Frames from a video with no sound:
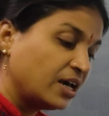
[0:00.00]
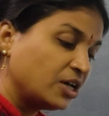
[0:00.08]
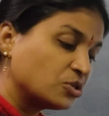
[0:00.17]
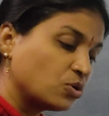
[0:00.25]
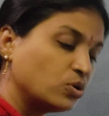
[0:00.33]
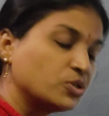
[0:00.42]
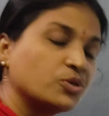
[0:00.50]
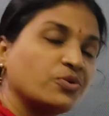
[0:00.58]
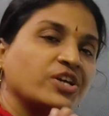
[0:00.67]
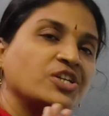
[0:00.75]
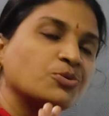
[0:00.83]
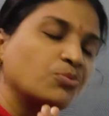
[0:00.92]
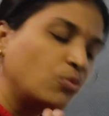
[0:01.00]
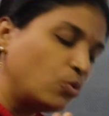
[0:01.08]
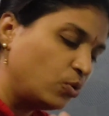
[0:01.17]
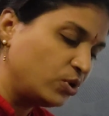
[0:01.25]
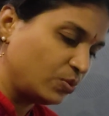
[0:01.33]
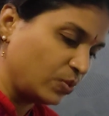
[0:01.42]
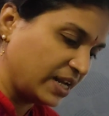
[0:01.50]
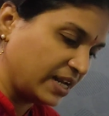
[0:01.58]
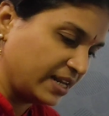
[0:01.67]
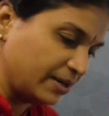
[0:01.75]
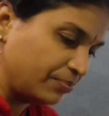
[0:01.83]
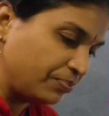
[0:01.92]
is also reached more
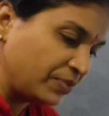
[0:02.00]
quickly.